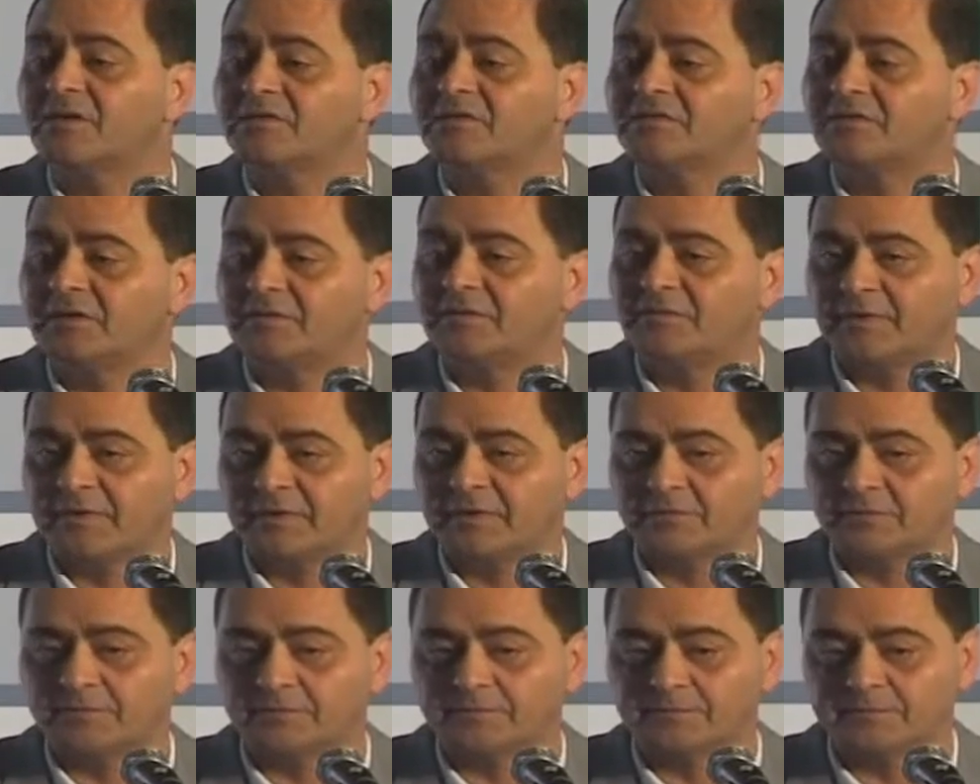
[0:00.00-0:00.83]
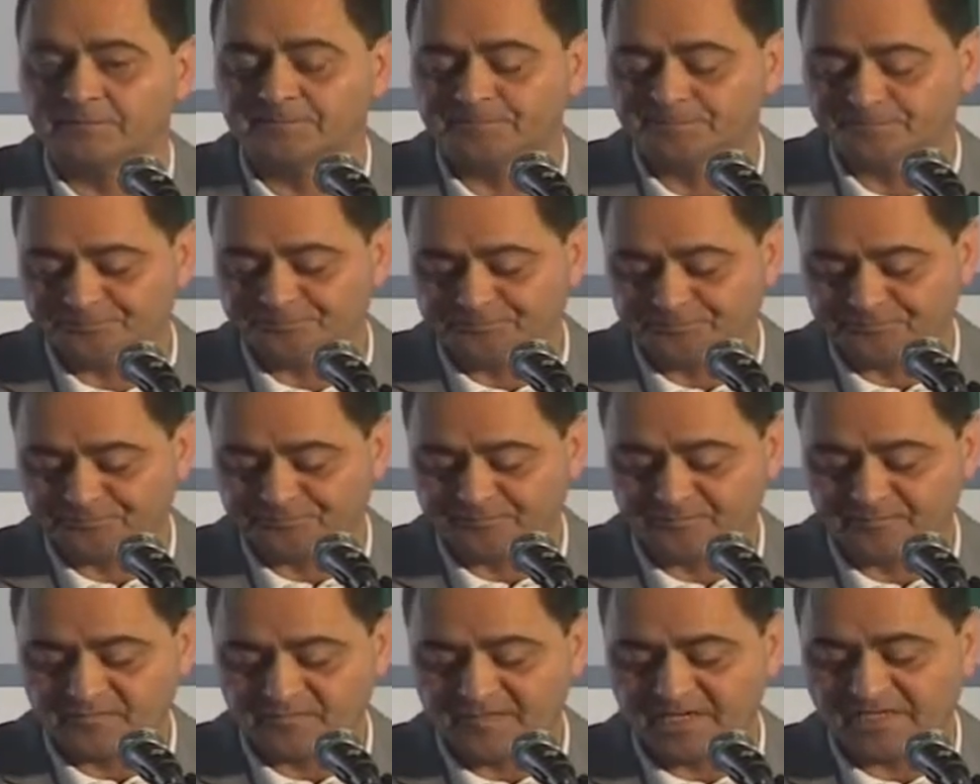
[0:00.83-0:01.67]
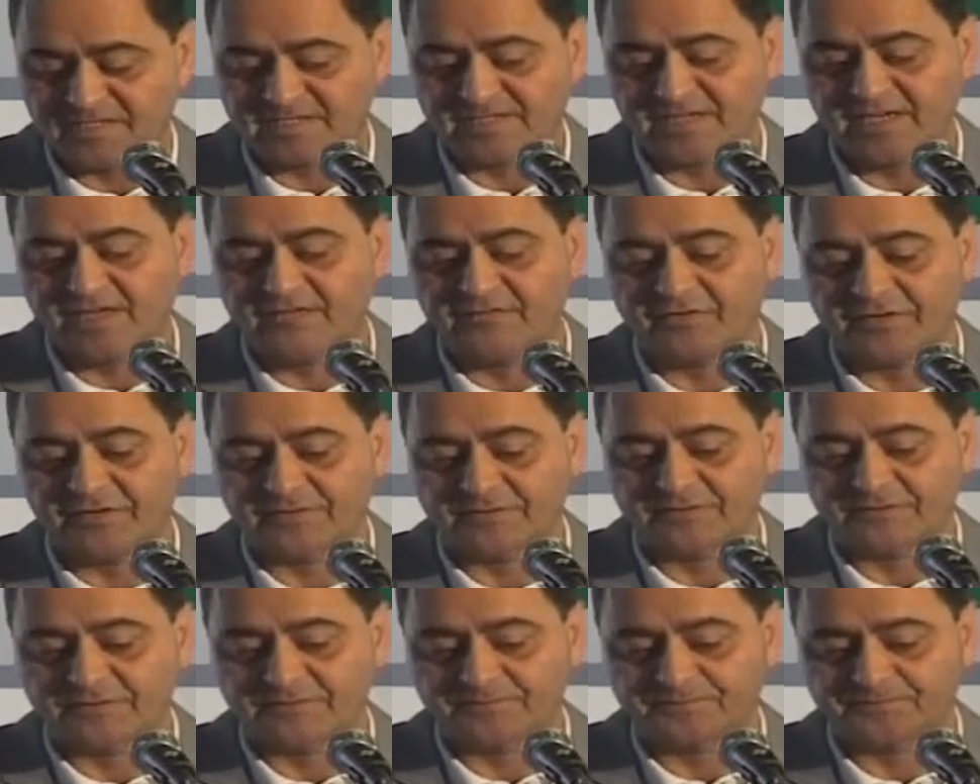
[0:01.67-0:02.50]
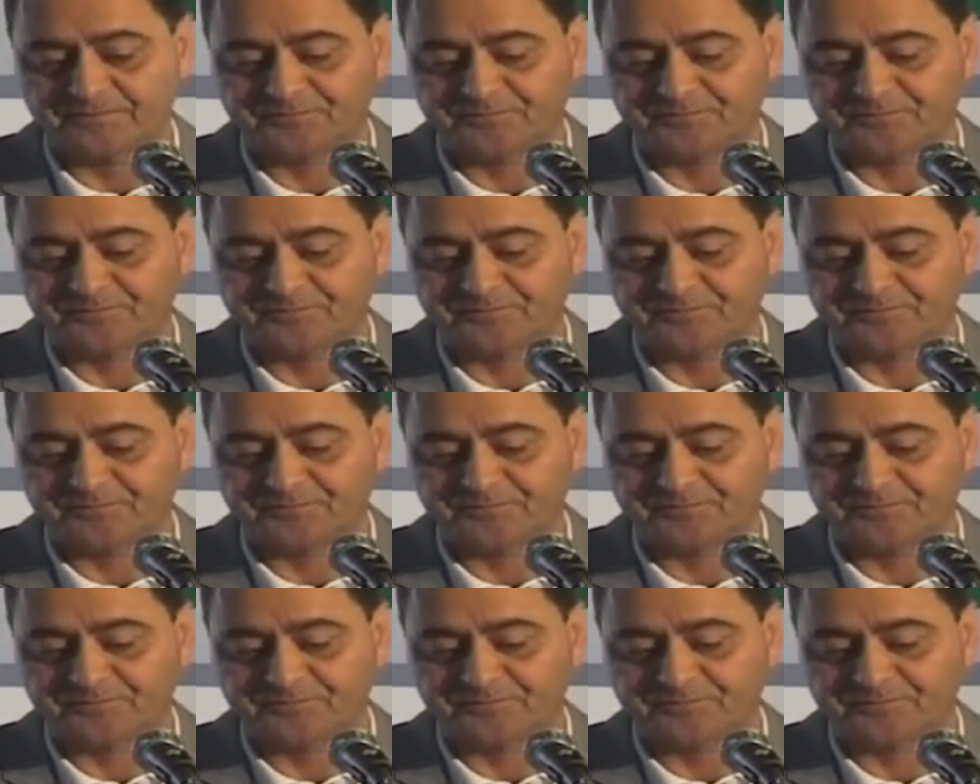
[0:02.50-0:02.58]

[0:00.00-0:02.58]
3 per room. That's the average.